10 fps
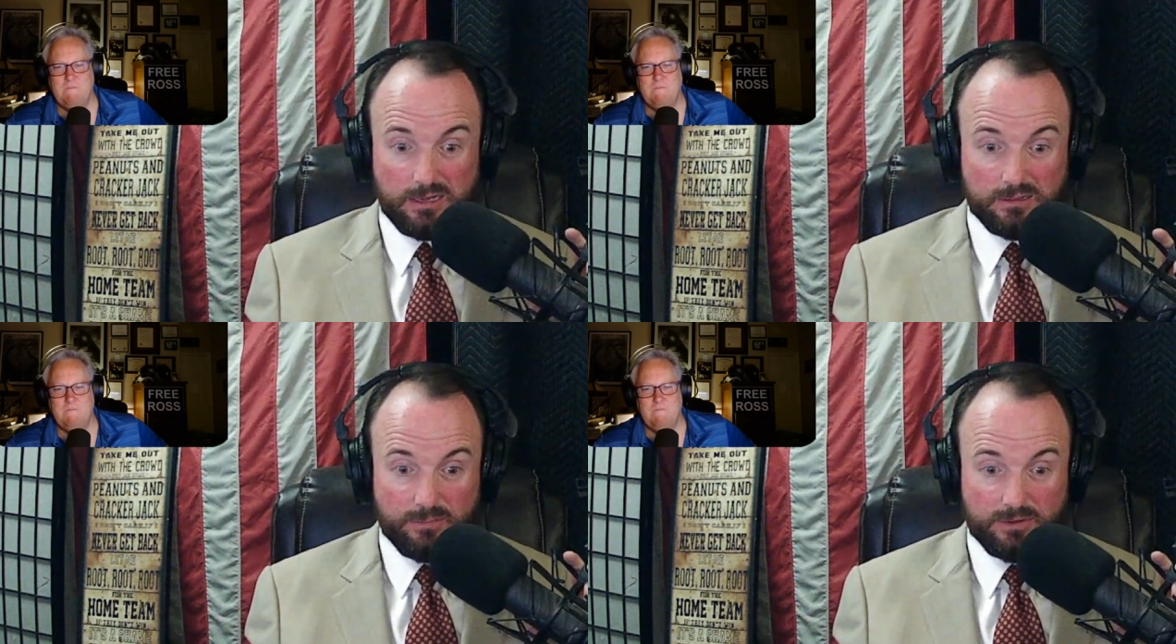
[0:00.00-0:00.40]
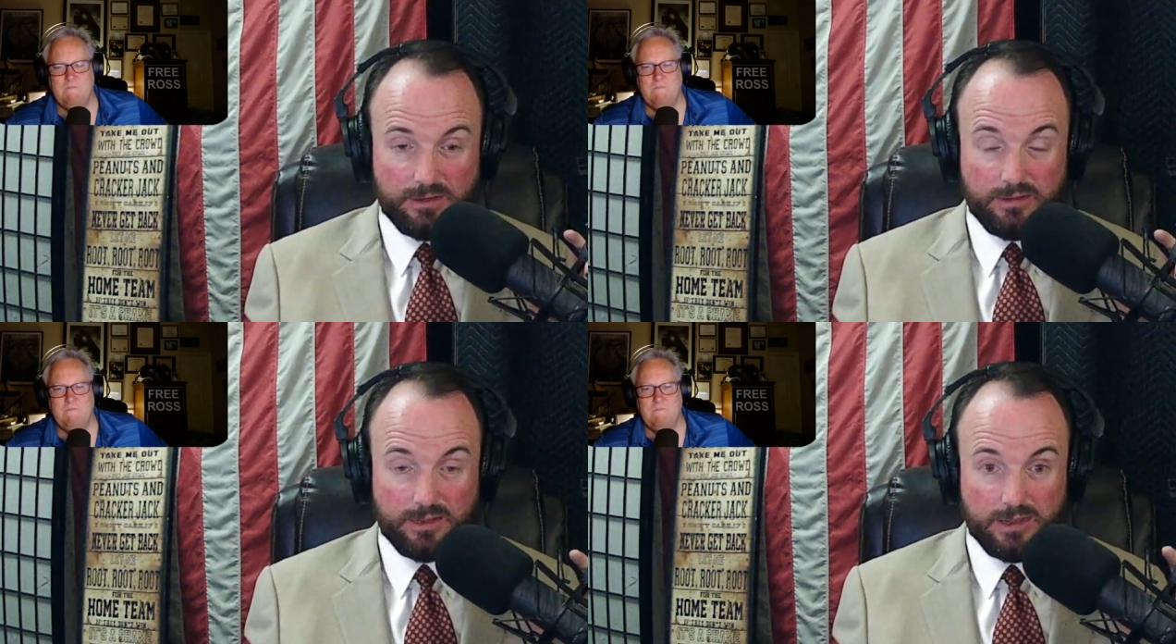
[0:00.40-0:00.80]

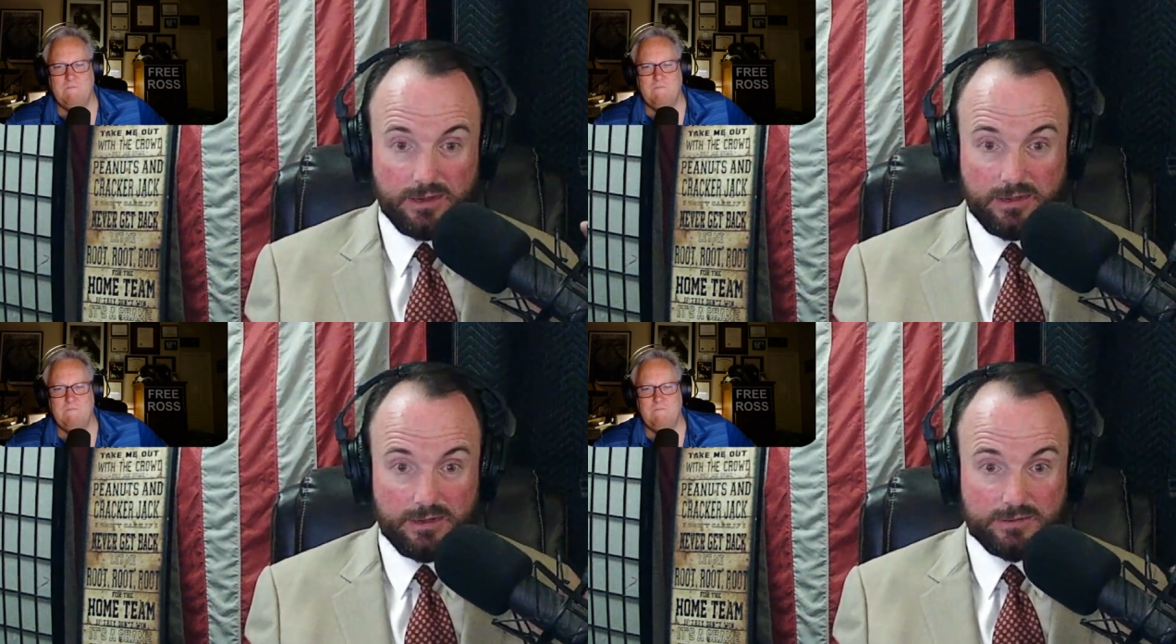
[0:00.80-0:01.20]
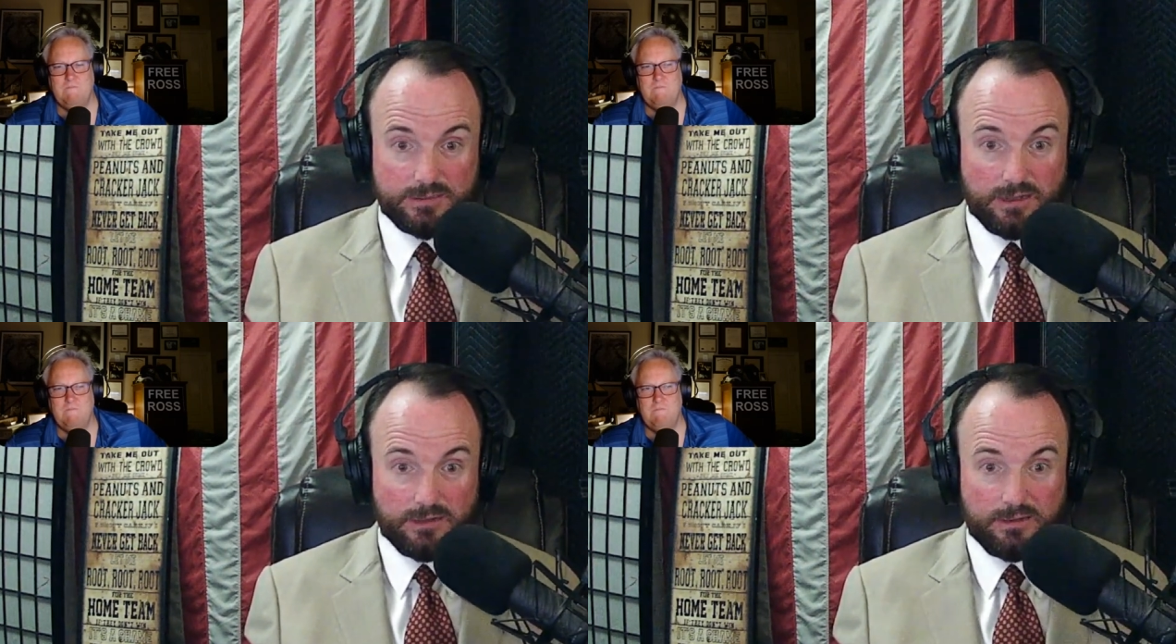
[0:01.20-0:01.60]
Speaker 1: libertarian candidate has
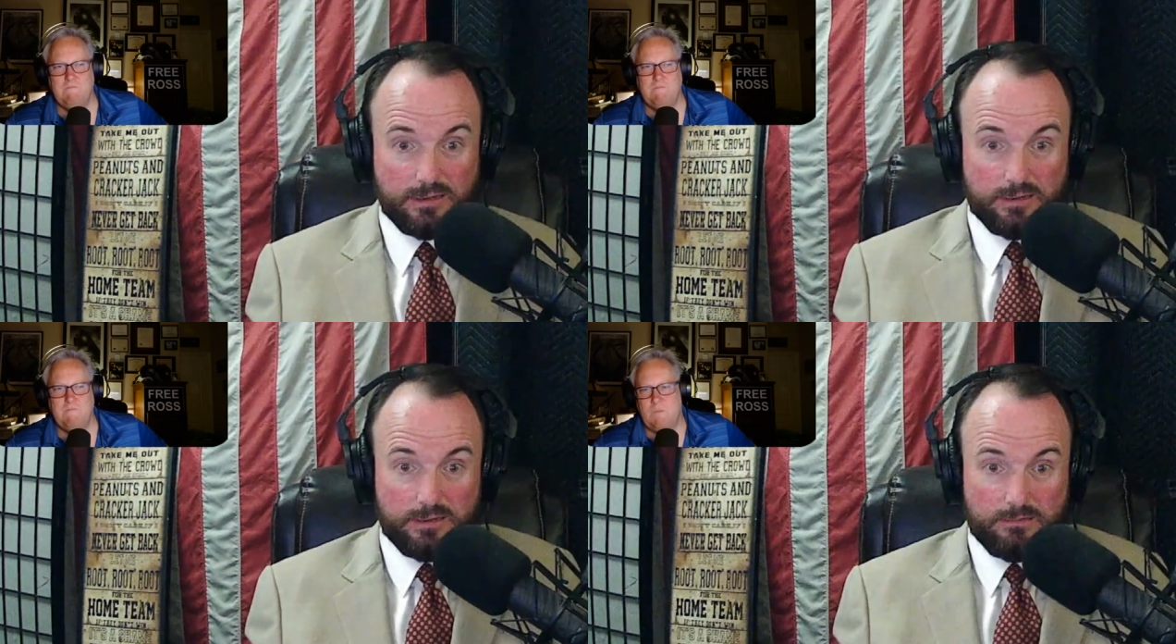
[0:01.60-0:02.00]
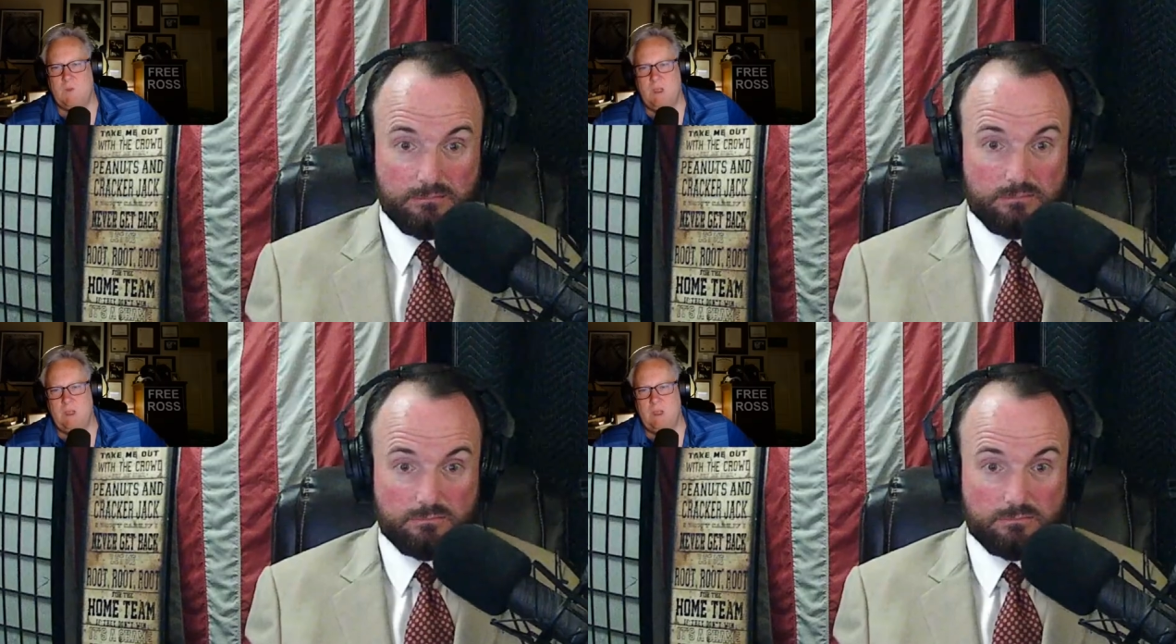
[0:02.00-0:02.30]
done in